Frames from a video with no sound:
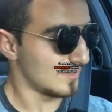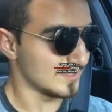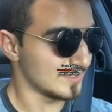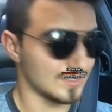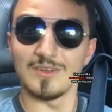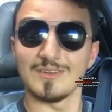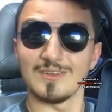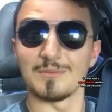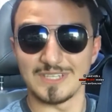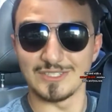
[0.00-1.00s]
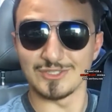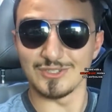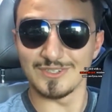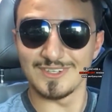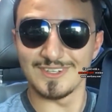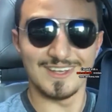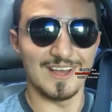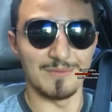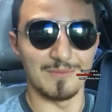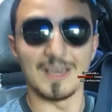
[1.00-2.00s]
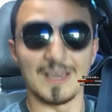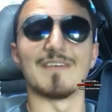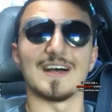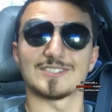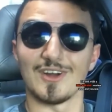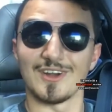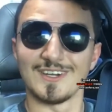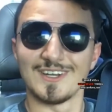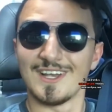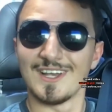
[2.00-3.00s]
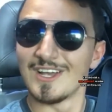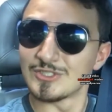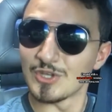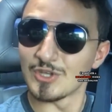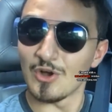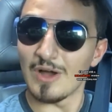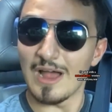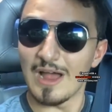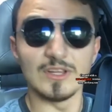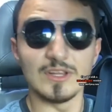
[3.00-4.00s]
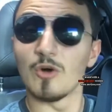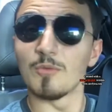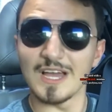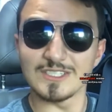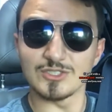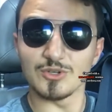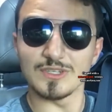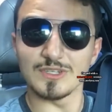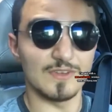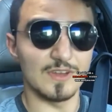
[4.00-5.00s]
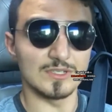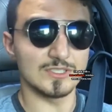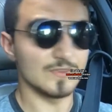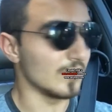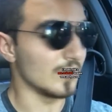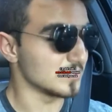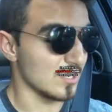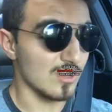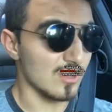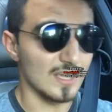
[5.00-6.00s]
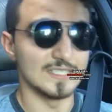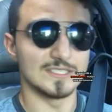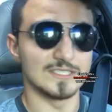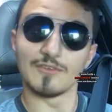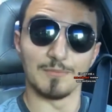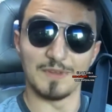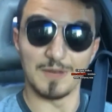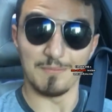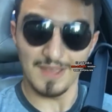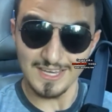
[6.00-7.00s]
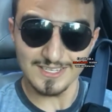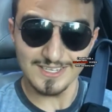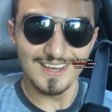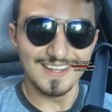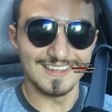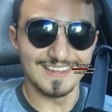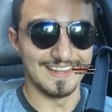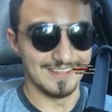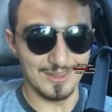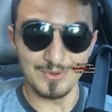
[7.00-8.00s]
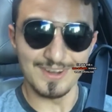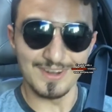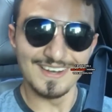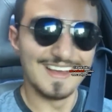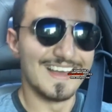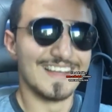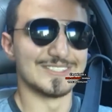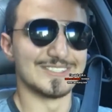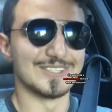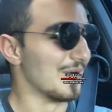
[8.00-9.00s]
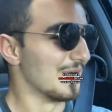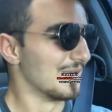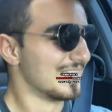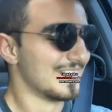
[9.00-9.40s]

still the potential of being a fast car. So I really hope you guys enjoyed this video. This video was a lot easier for me to make than the other one. So